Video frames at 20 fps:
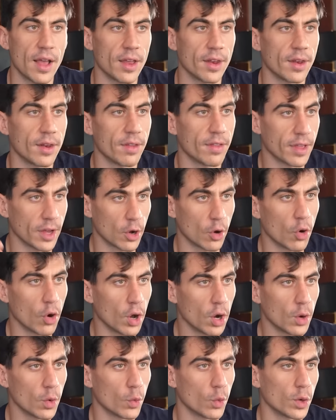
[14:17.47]
And the
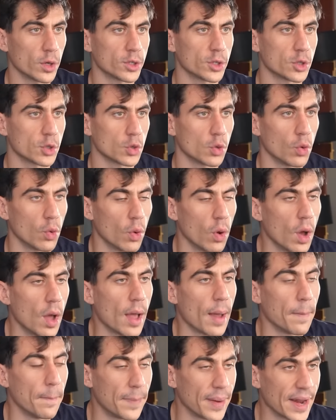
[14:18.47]
goal was to
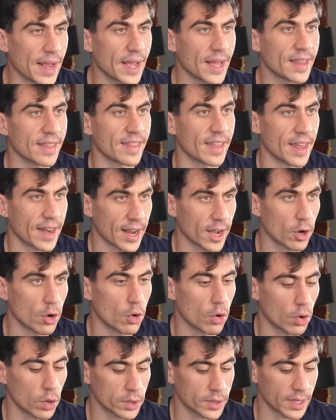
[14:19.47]
break the
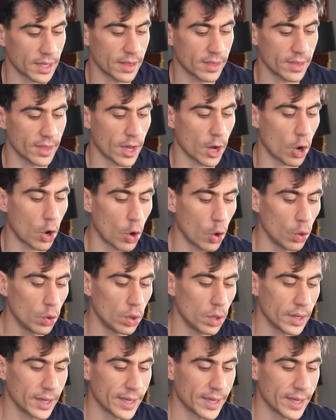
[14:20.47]
record in the whole